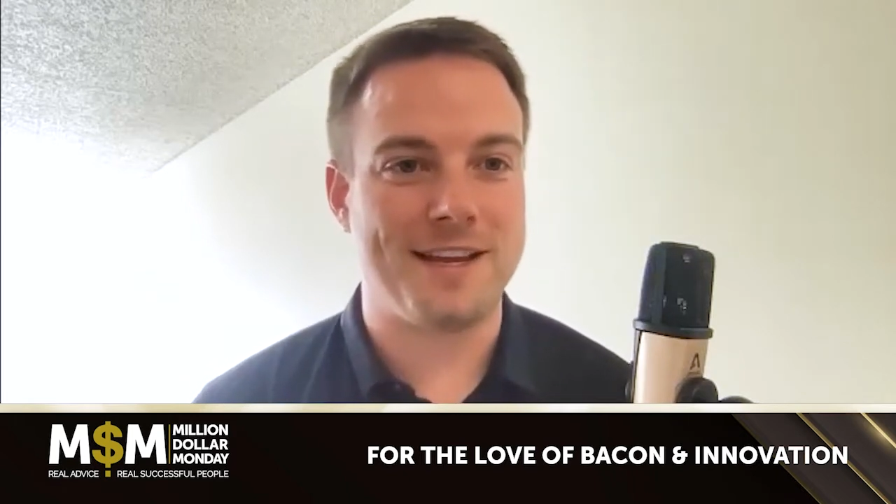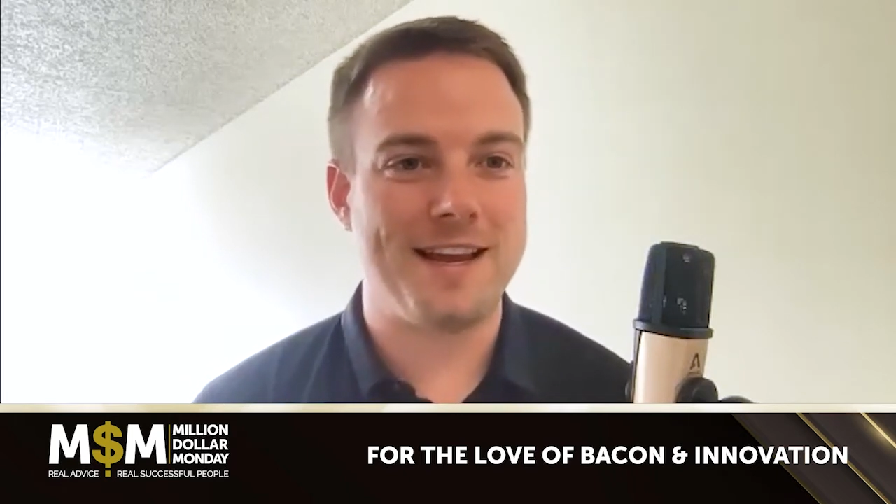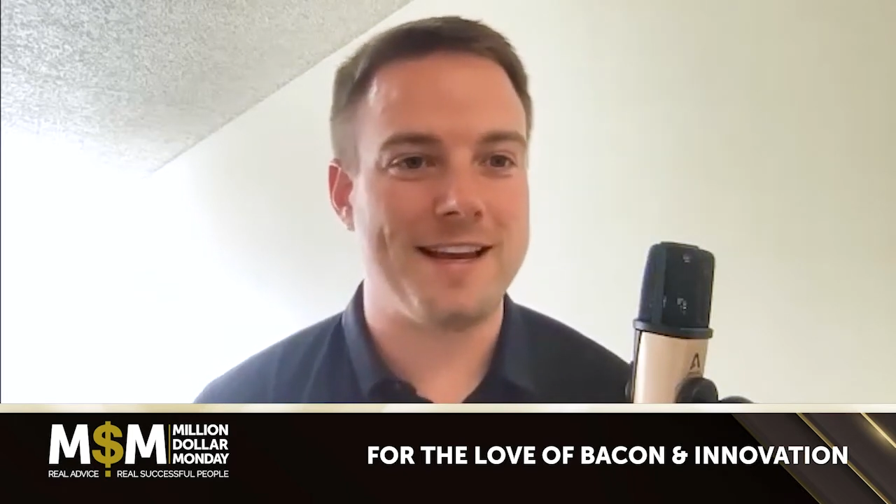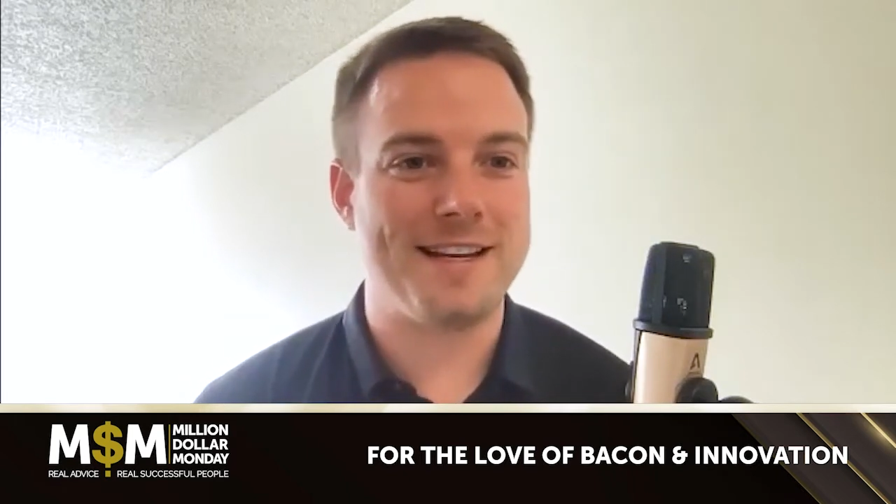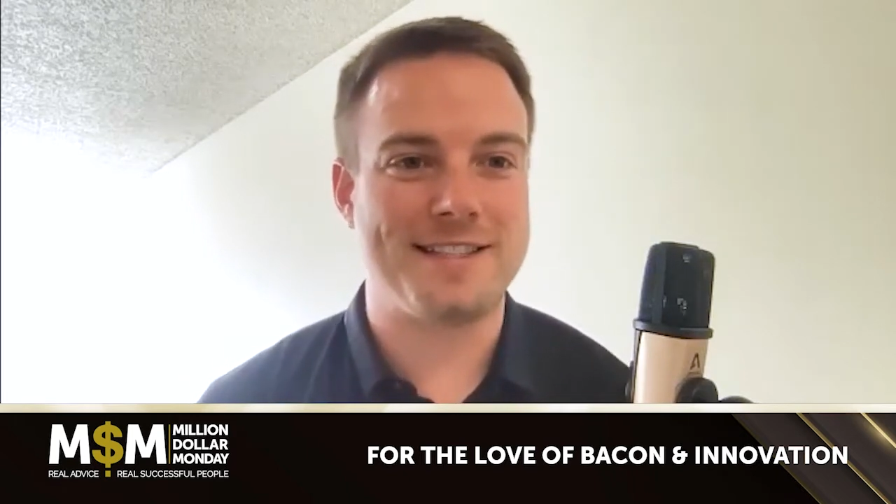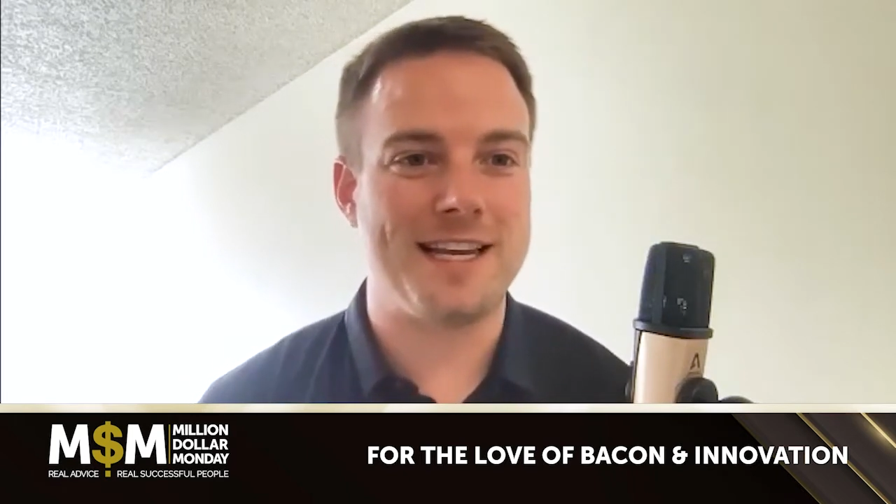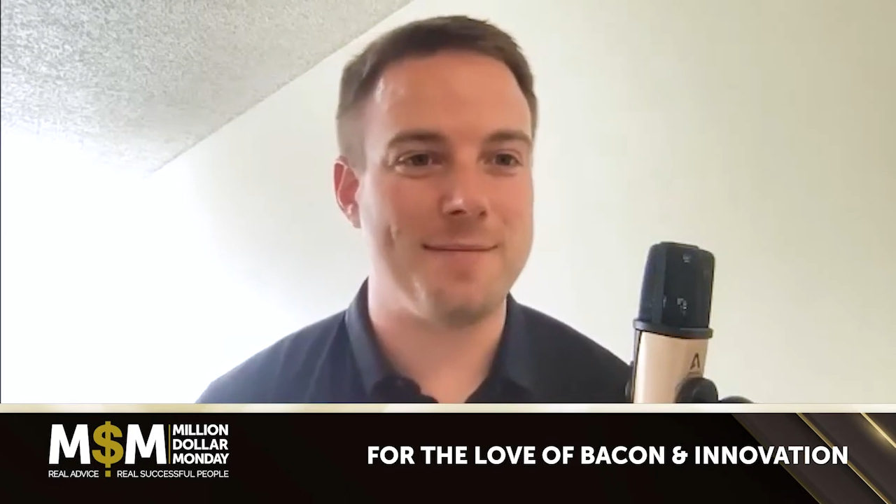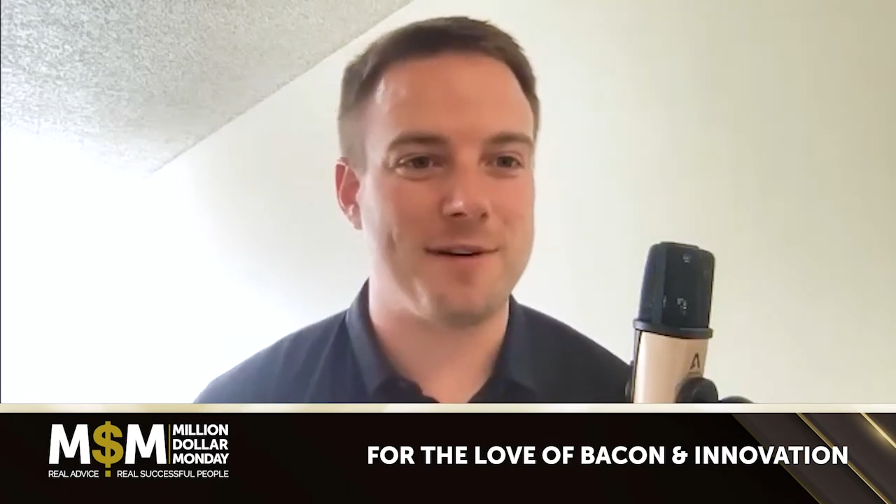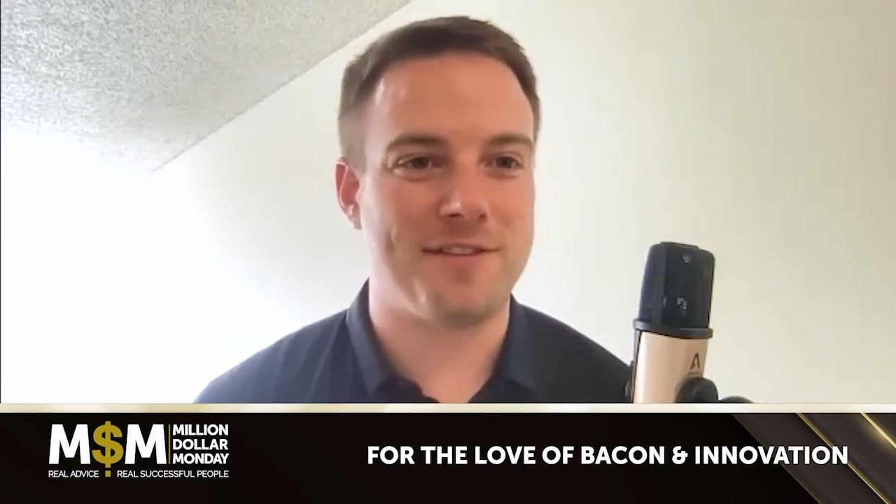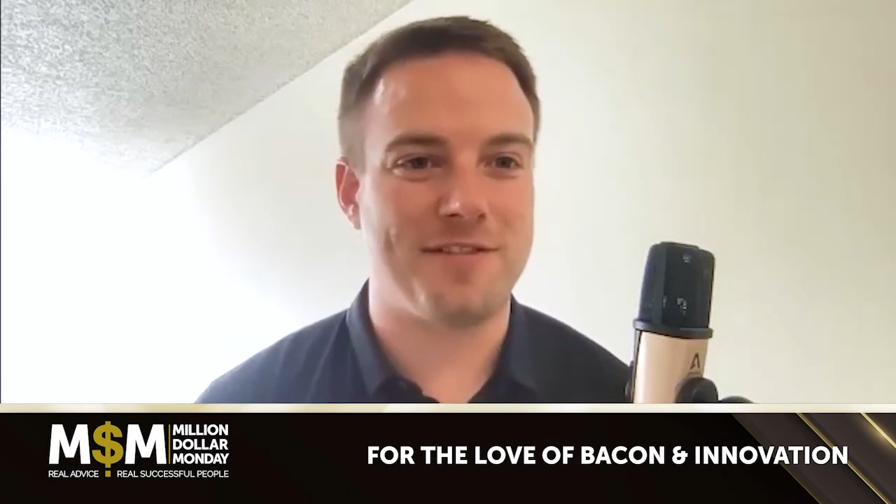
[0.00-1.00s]
he and his
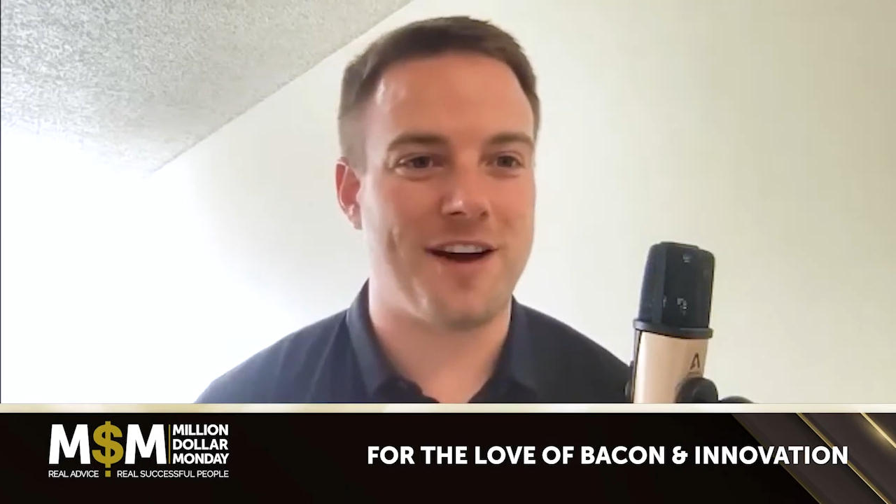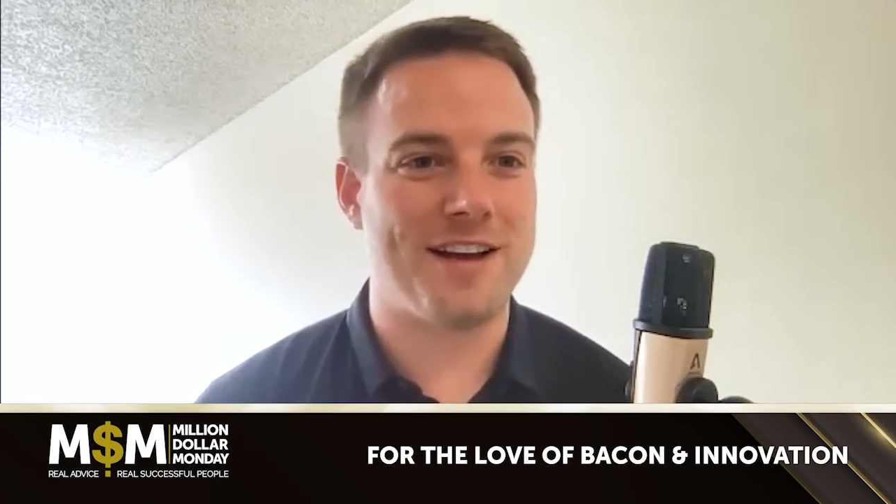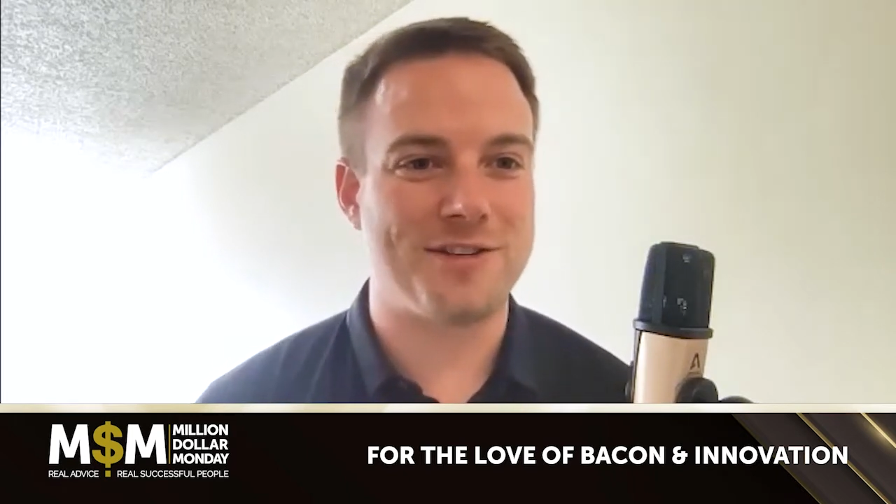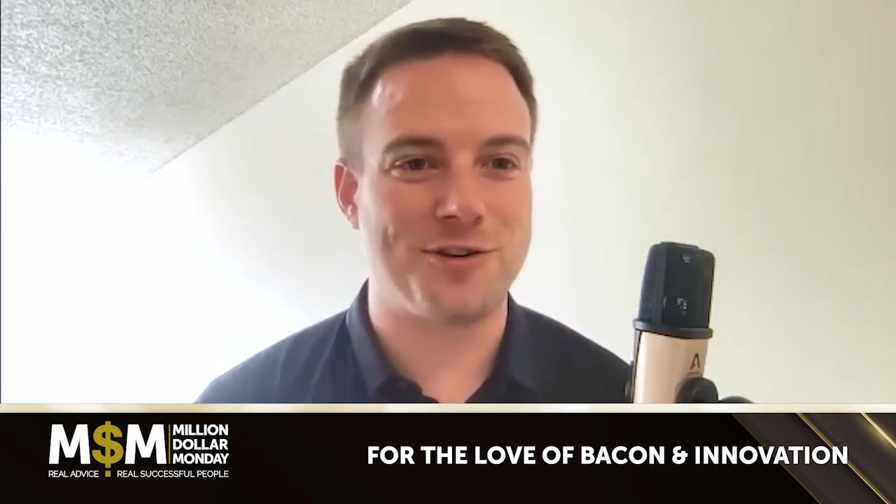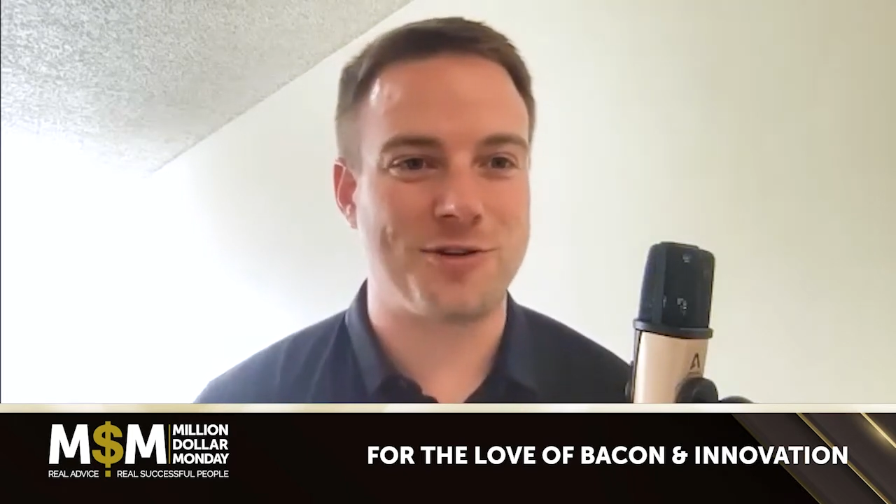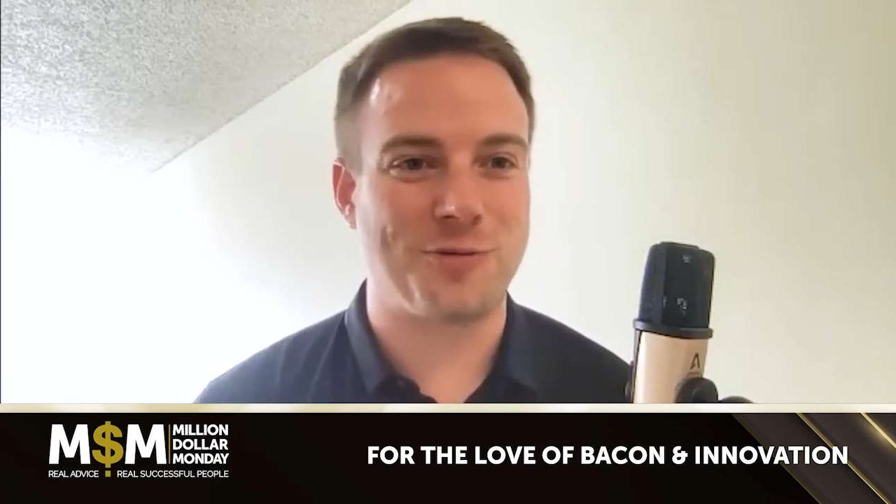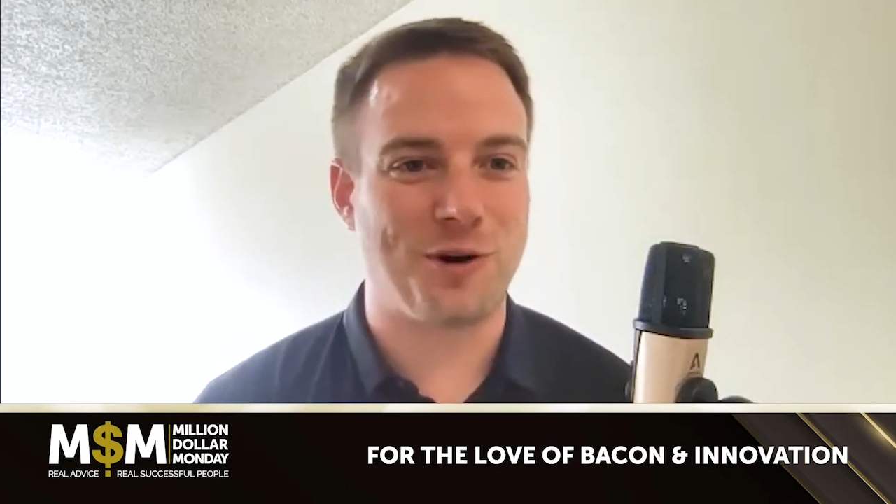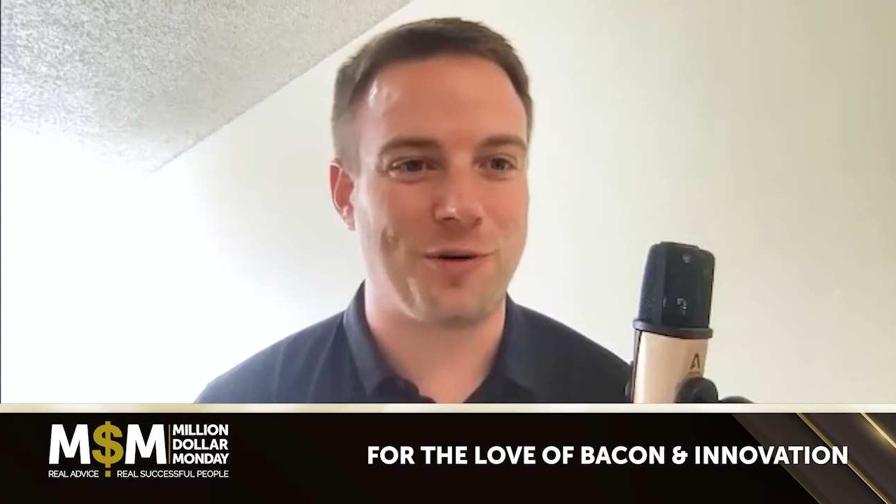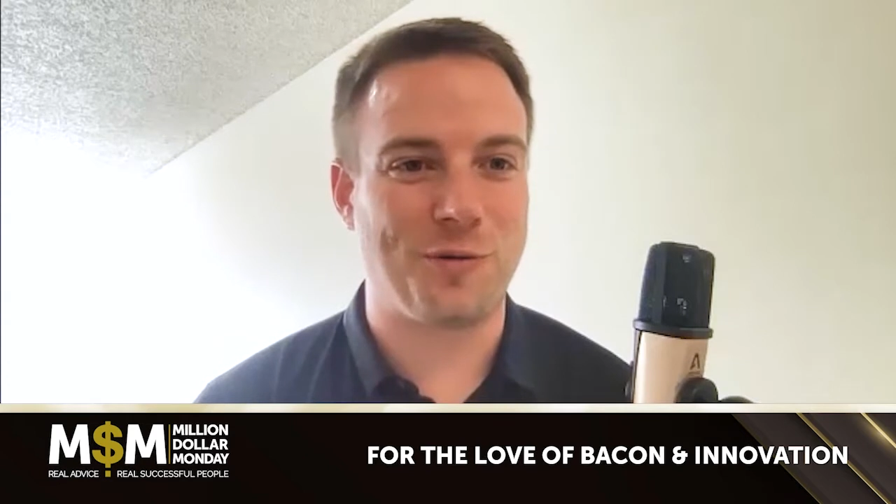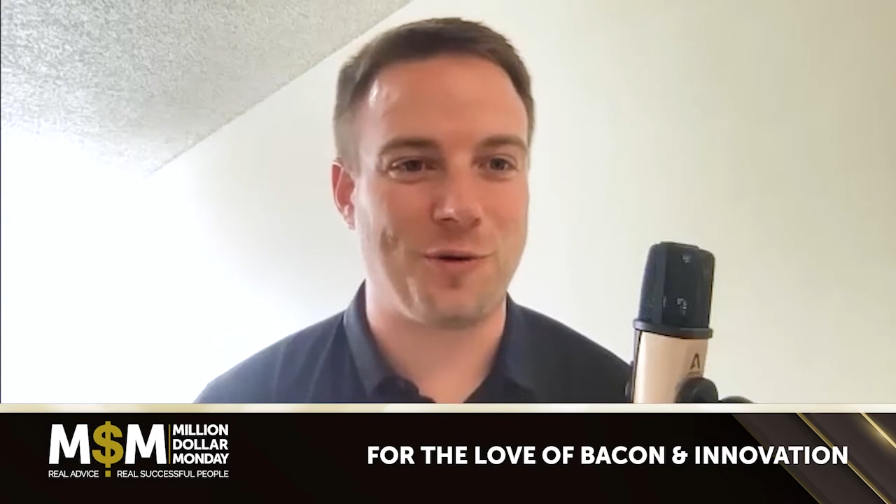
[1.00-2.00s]
team of advisors
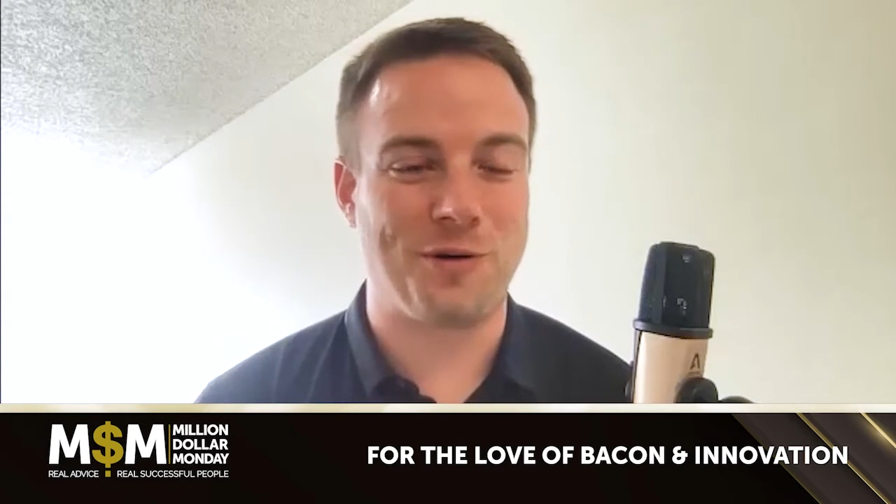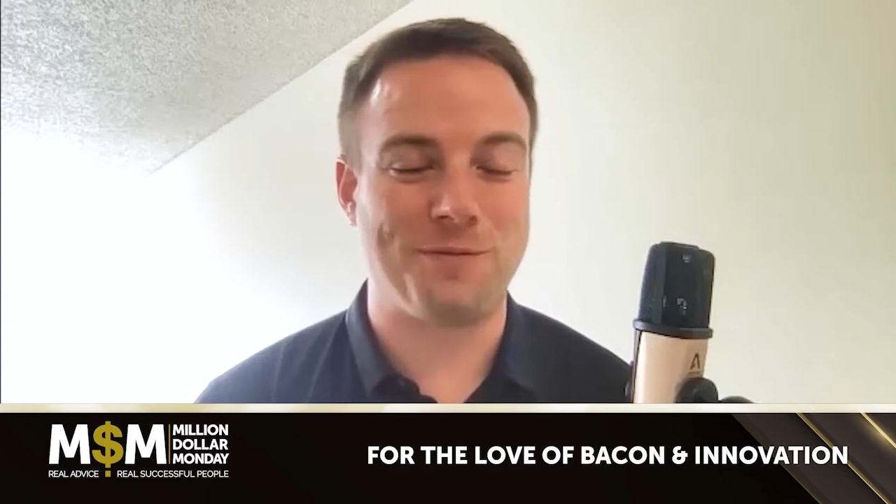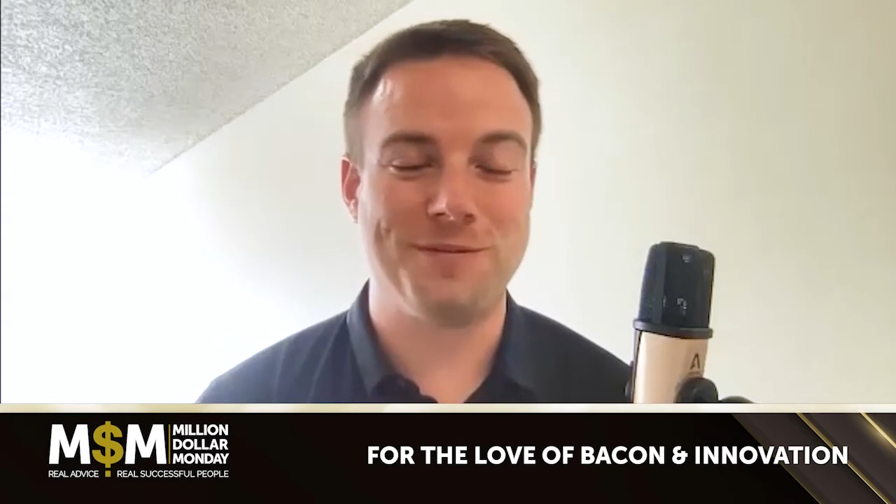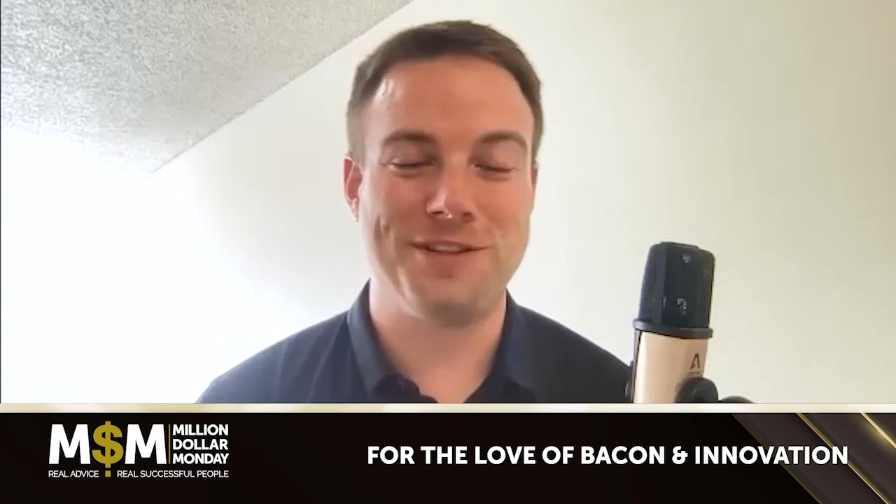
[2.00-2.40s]
were were